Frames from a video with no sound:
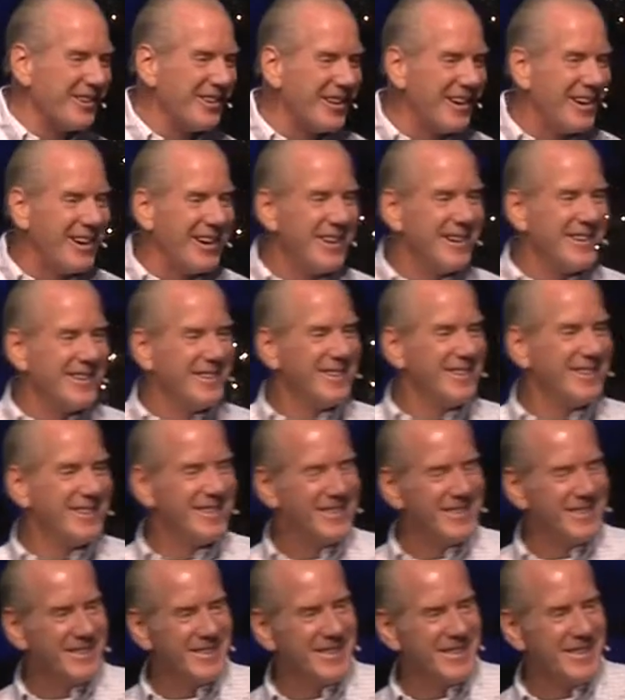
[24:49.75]
in law
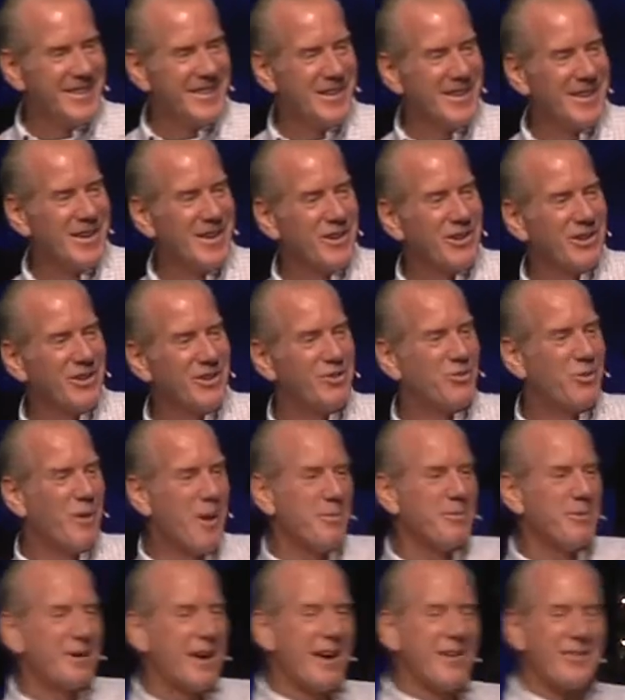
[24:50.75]

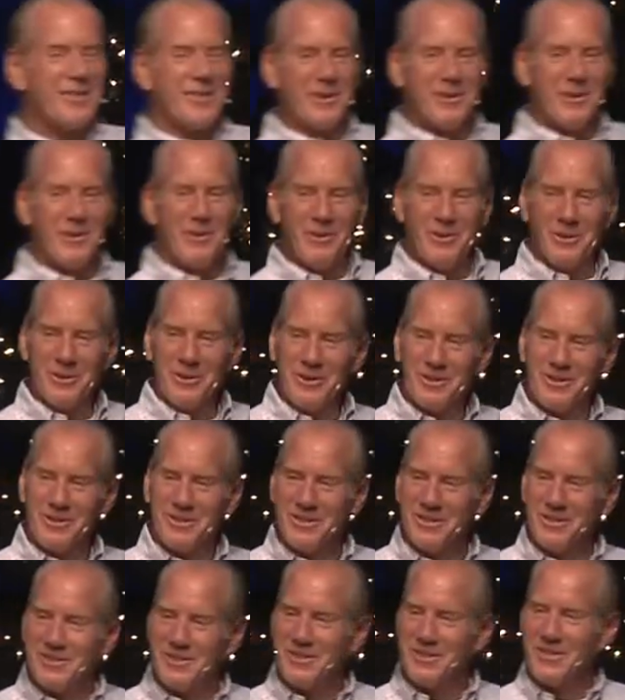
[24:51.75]
swaps out the older
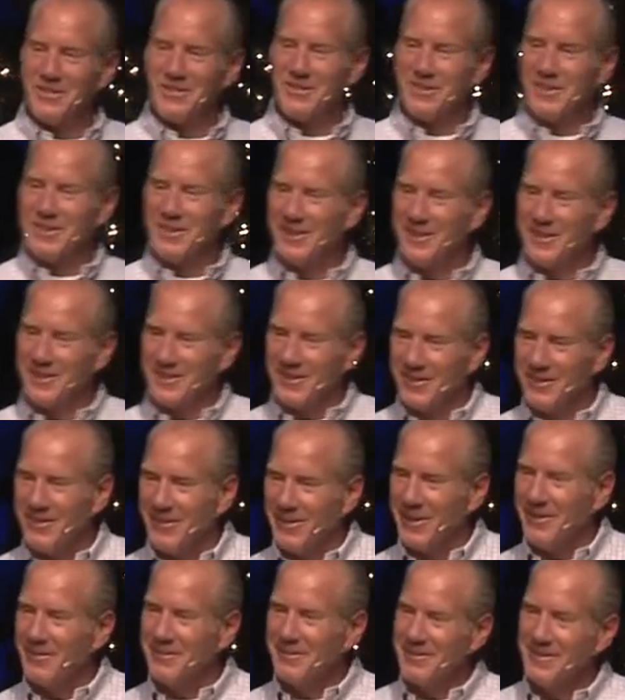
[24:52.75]
sister for the
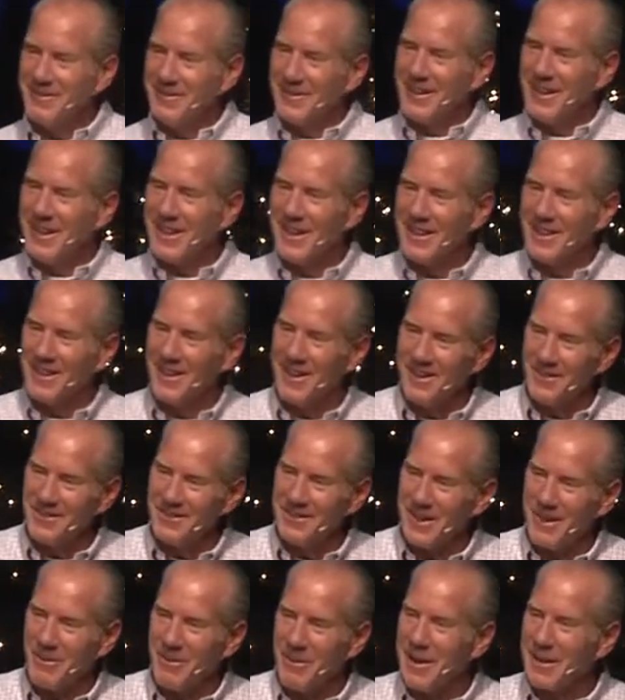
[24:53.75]
one that he loves. He